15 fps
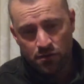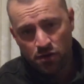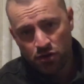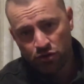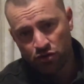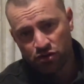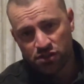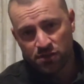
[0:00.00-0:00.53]

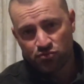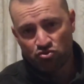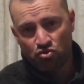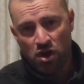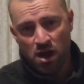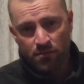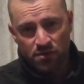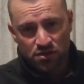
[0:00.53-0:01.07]
To the
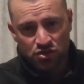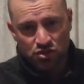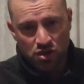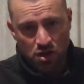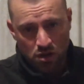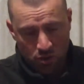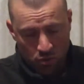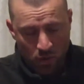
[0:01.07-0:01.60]
subscribers,
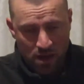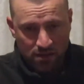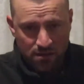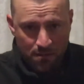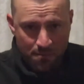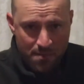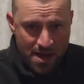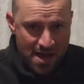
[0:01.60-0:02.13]

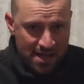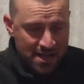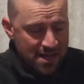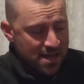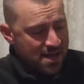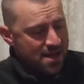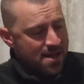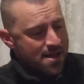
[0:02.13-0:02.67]
welcome
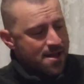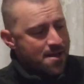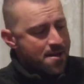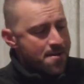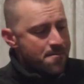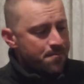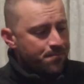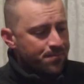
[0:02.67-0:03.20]
back.
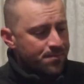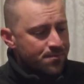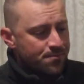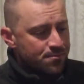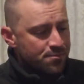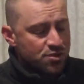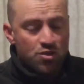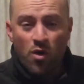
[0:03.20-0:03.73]

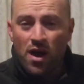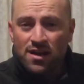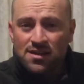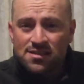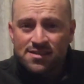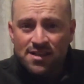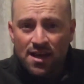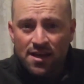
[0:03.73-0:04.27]
So I
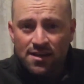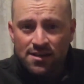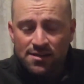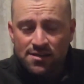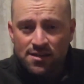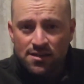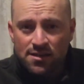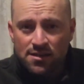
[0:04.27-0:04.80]

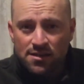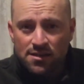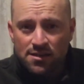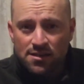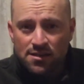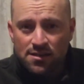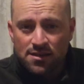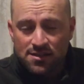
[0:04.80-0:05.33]
decided
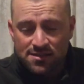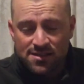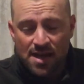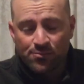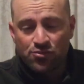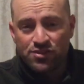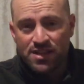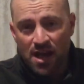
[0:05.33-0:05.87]
it's
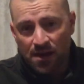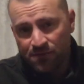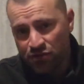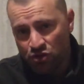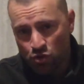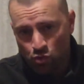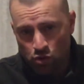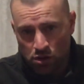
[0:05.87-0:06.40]
time to delve
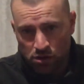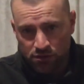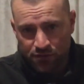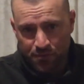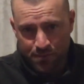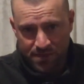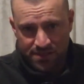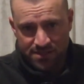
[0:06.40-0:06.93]
into the world
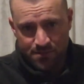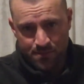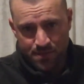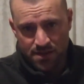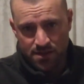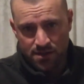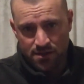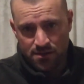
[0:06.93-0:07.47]
of
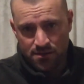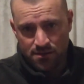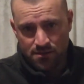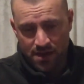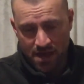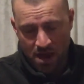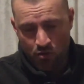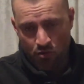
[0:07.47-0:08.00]
PCP
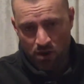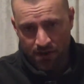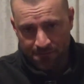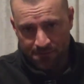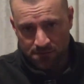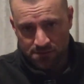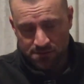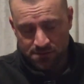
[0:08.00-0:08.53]
air
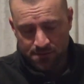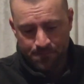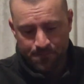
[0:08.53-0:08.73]
rifles.